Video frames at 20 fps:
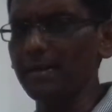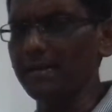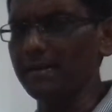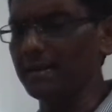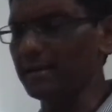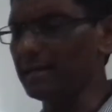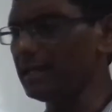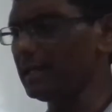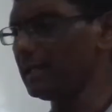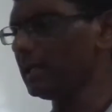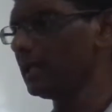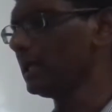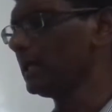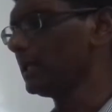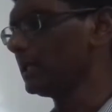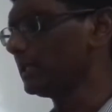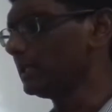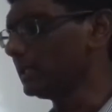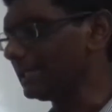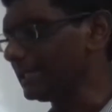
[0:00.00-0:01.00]
battery,
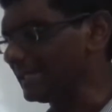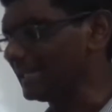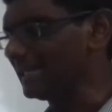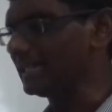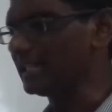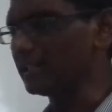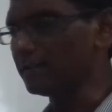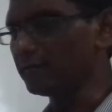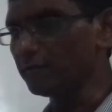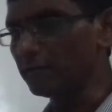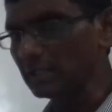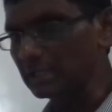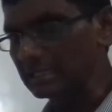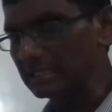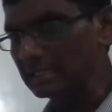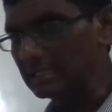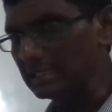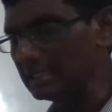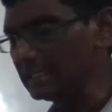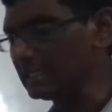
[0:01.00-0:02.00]
the
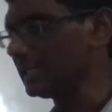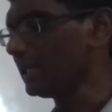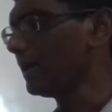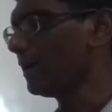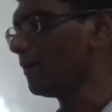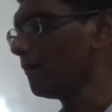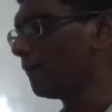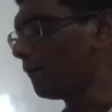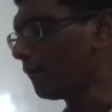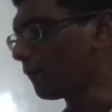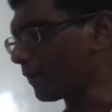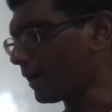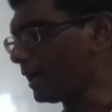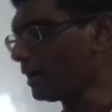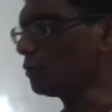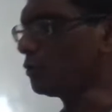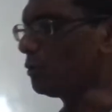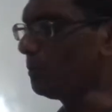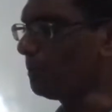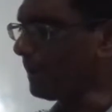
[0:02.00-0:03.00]
first turn
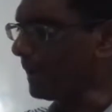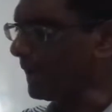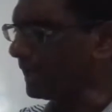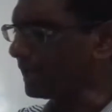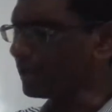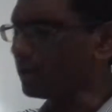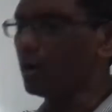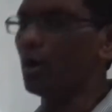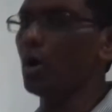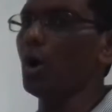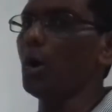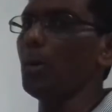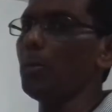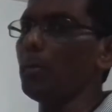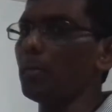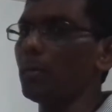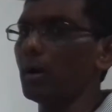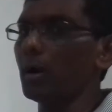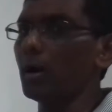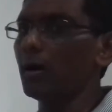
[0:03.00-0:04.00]
front to back
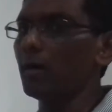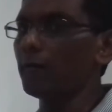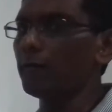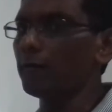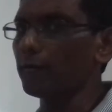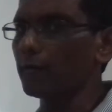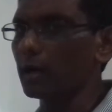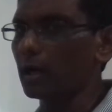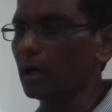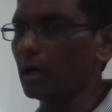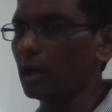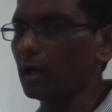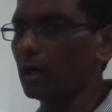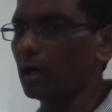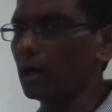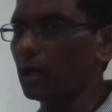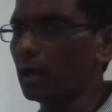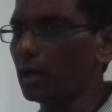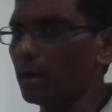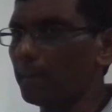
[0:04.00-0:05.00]
or
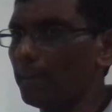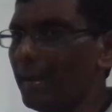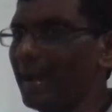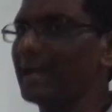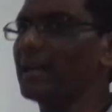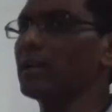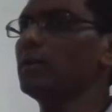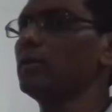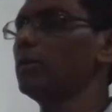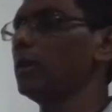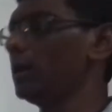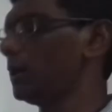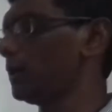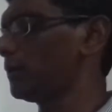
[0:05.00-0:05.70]
front to